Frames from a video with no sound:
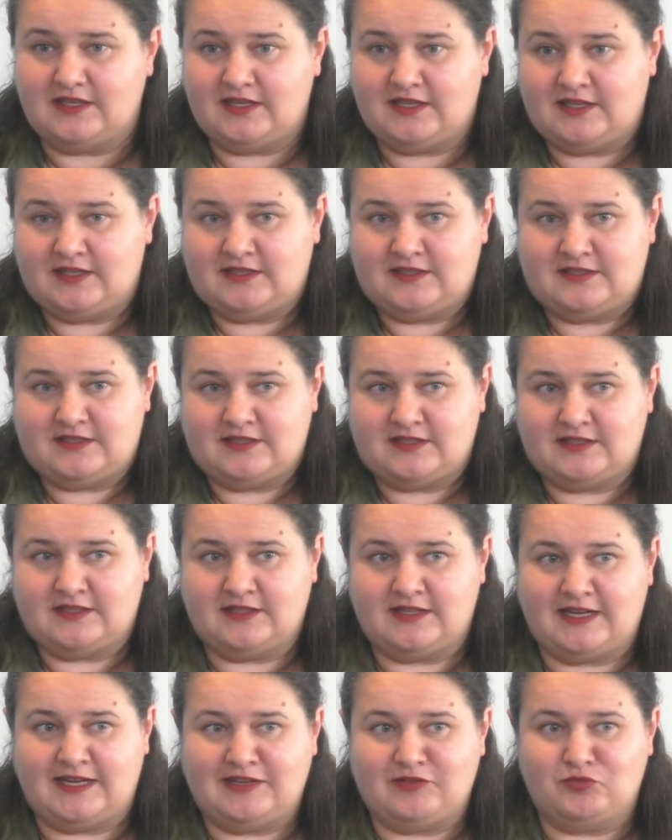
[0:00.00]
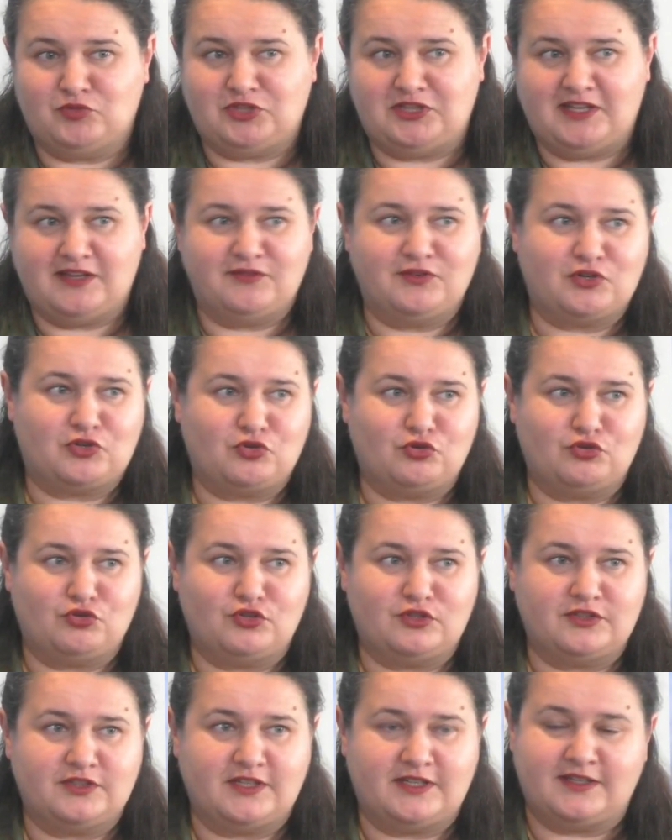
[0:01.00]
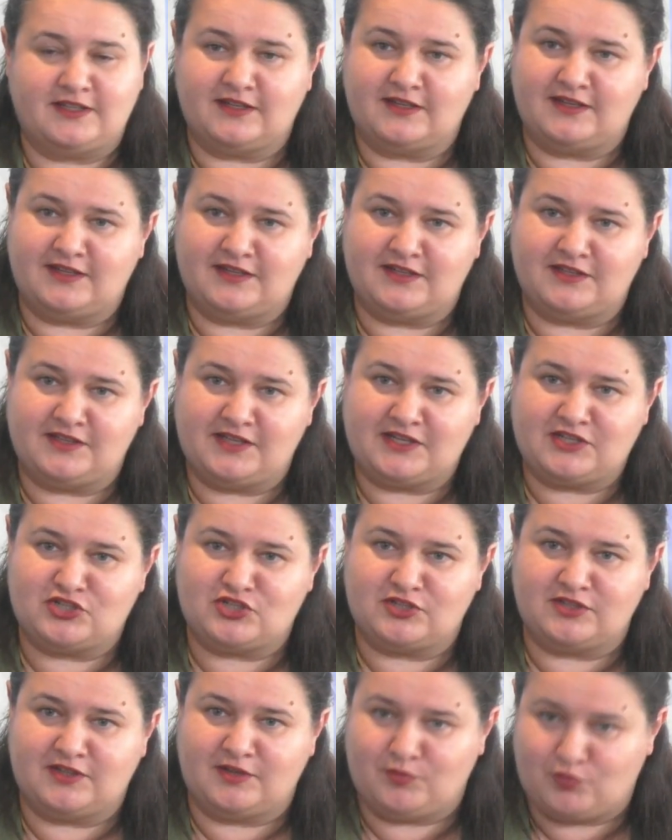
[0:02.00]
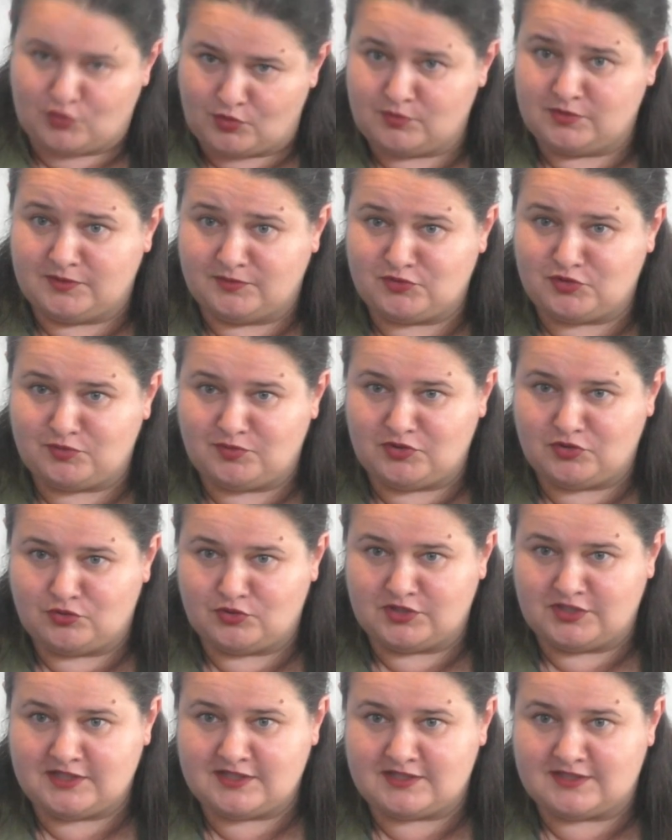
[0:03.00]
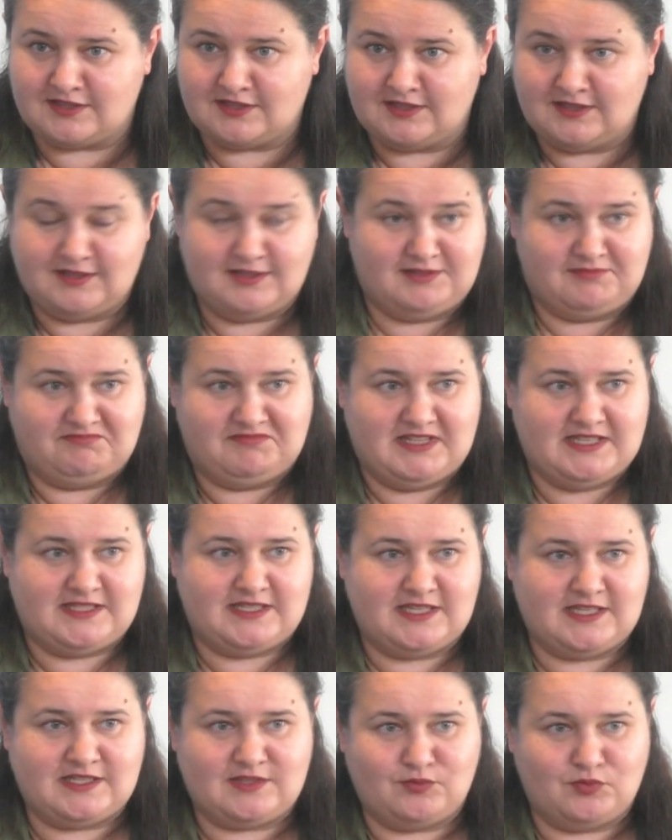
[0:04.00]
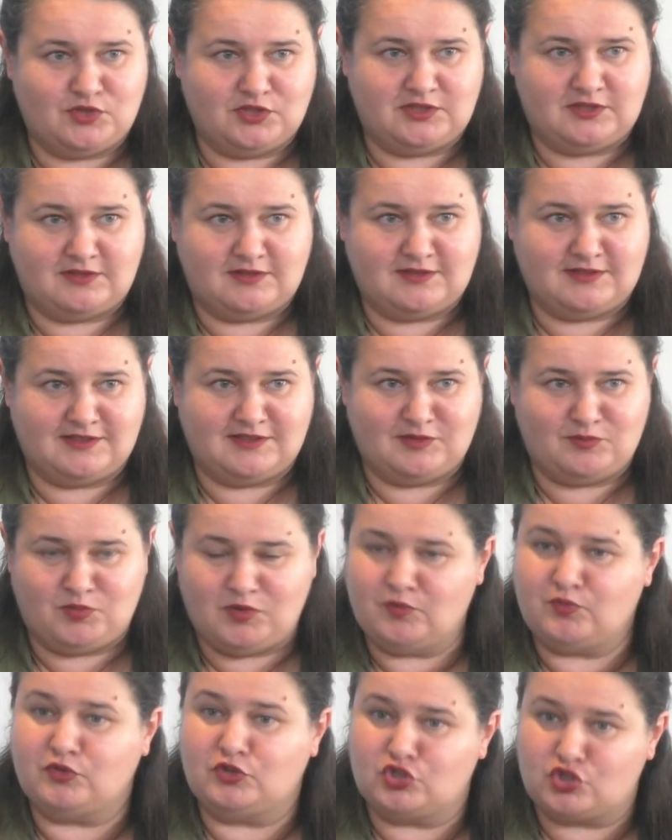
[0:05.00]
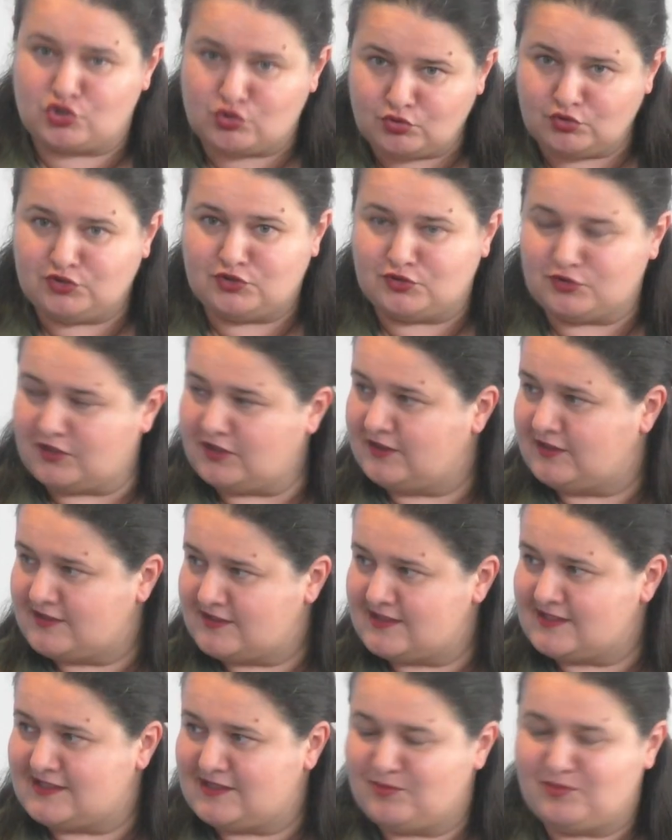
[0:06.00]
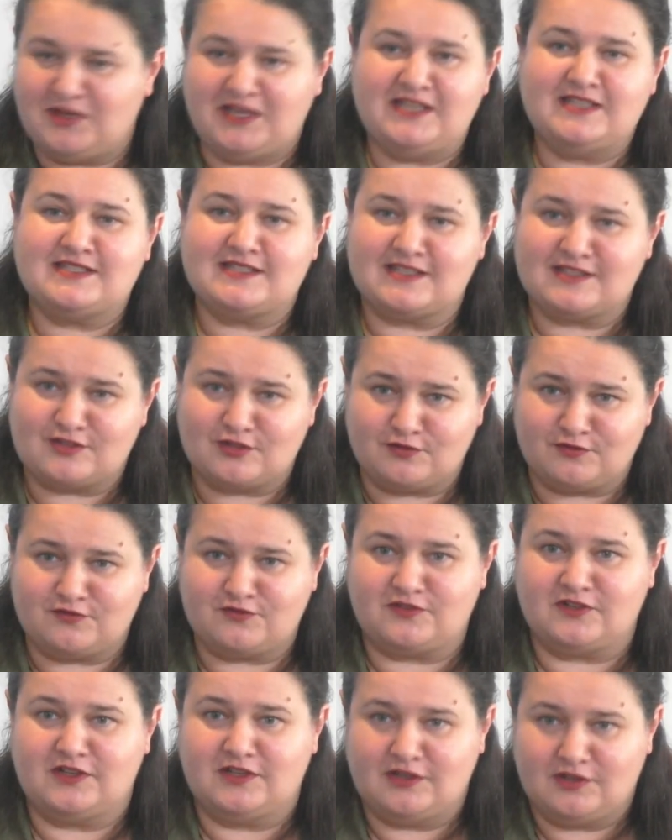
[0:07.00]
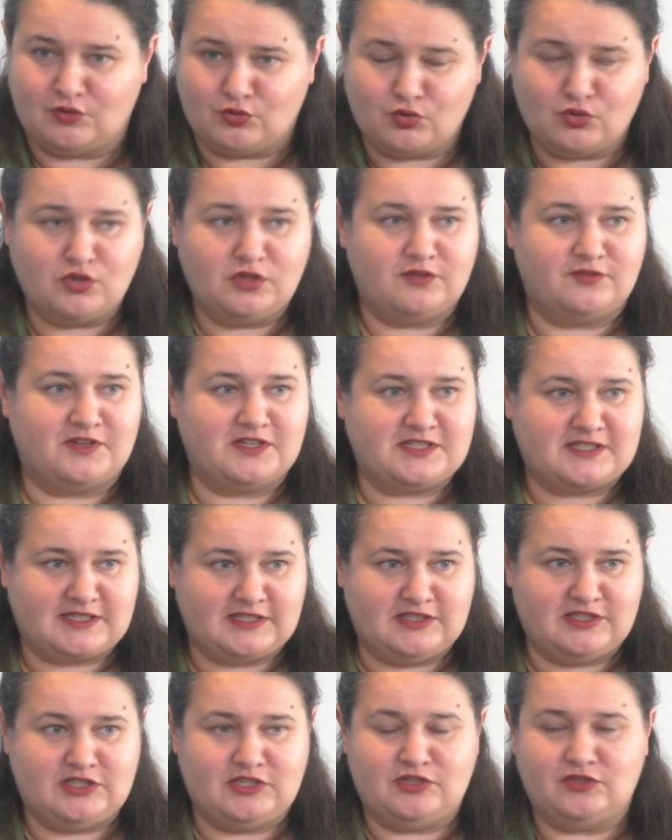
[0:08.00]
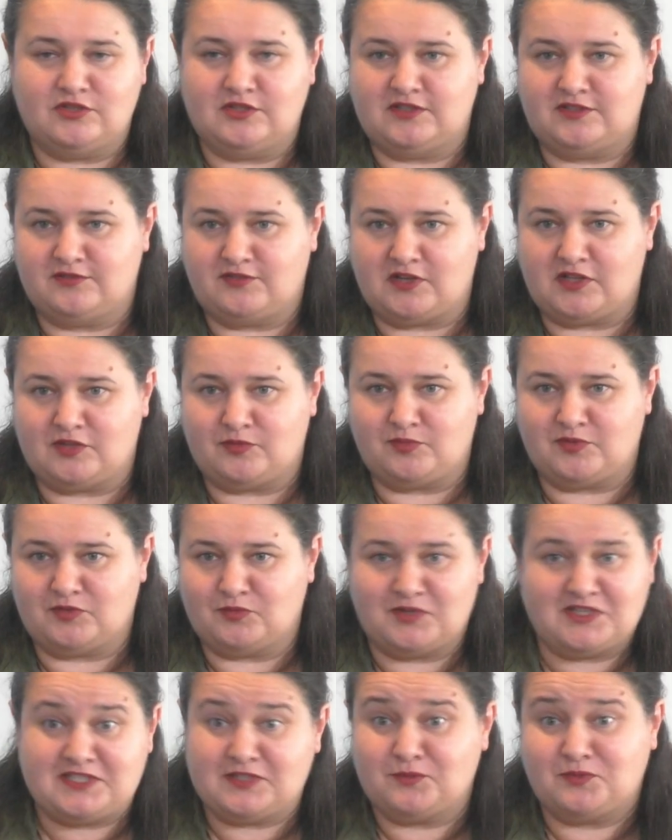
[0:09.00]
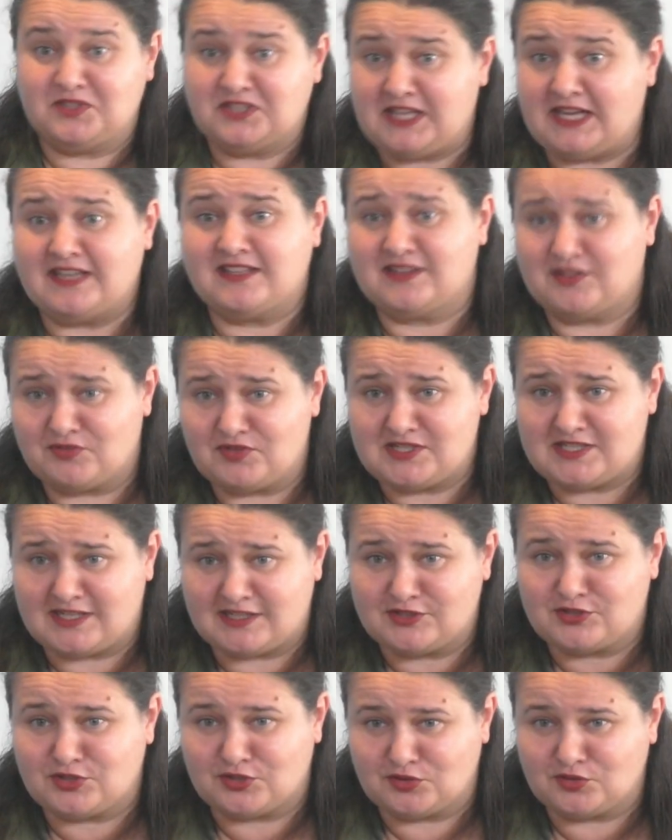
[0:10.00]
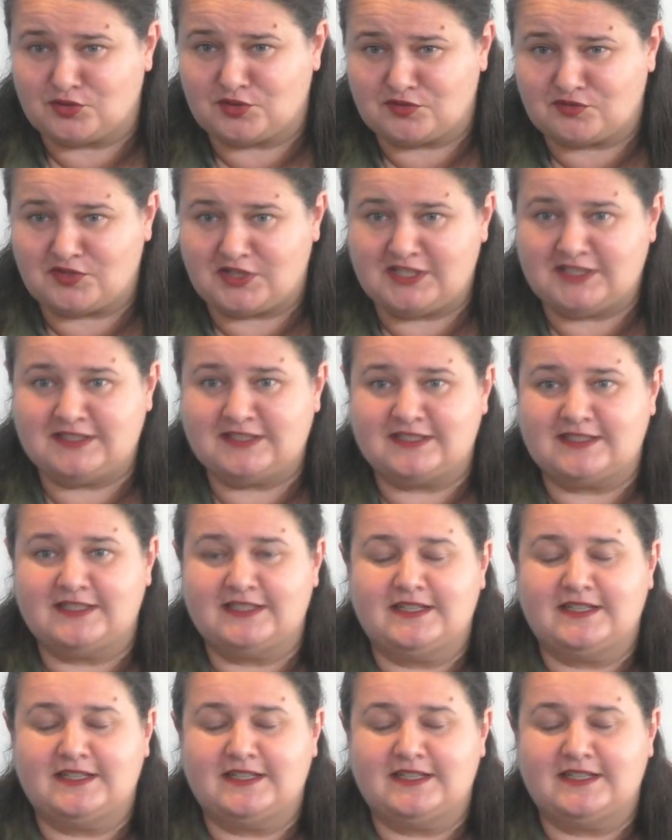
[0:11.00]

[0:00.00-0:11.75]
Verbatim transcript: And uh, I would never call a, uh, an election a problem, to be honest. This is what uh, people should do, and this is the basis of all of us continue development, whether we like the results or not, right?